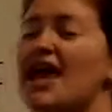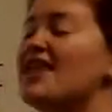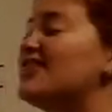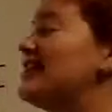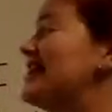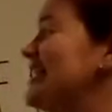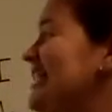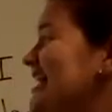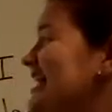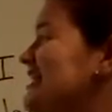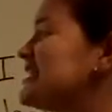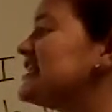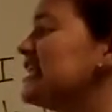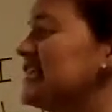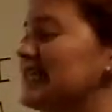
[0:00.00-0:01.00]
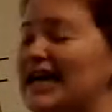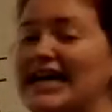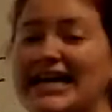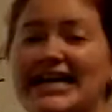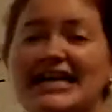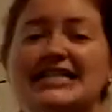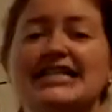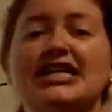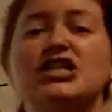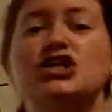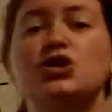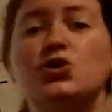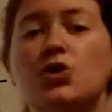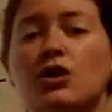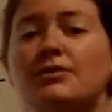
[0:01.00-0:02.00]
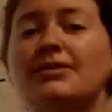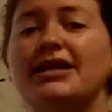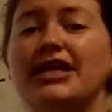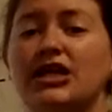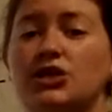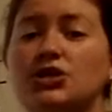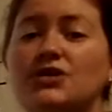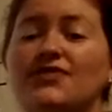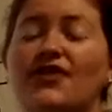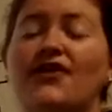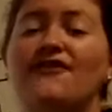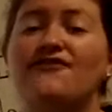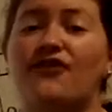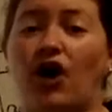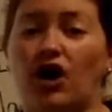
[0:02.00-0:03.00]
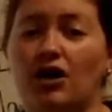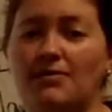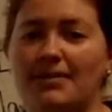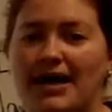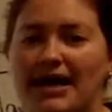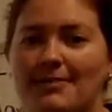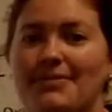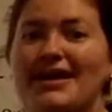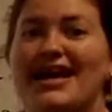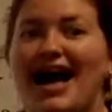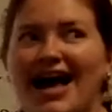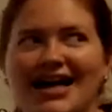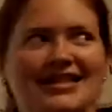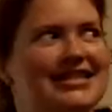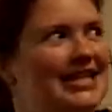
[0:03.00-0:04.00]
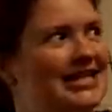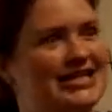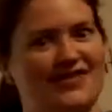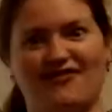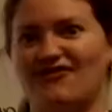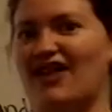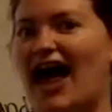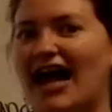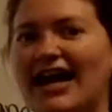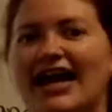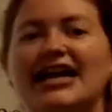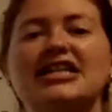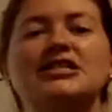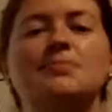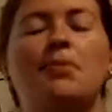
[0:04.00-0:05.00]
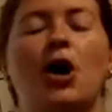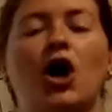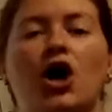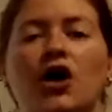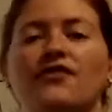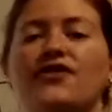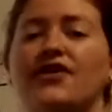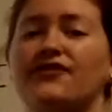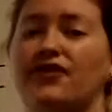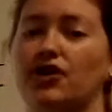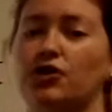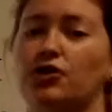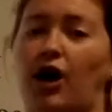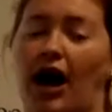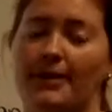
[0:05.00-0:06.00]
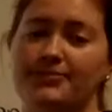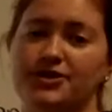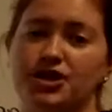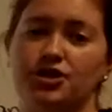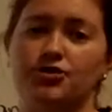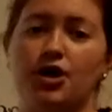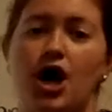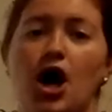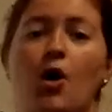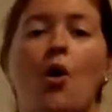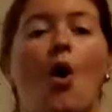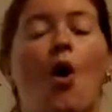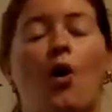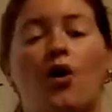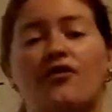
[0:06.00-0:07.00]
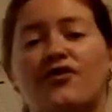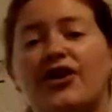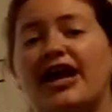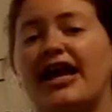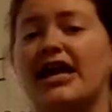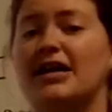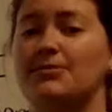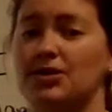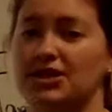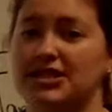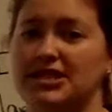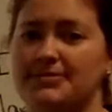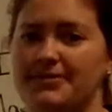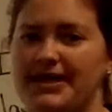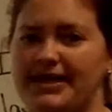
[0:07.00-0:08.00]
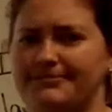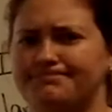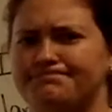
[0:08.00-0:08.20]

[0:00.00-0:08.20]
This land is normally used for farming because it's flat and it's perfect for crops to grow or for animals to be.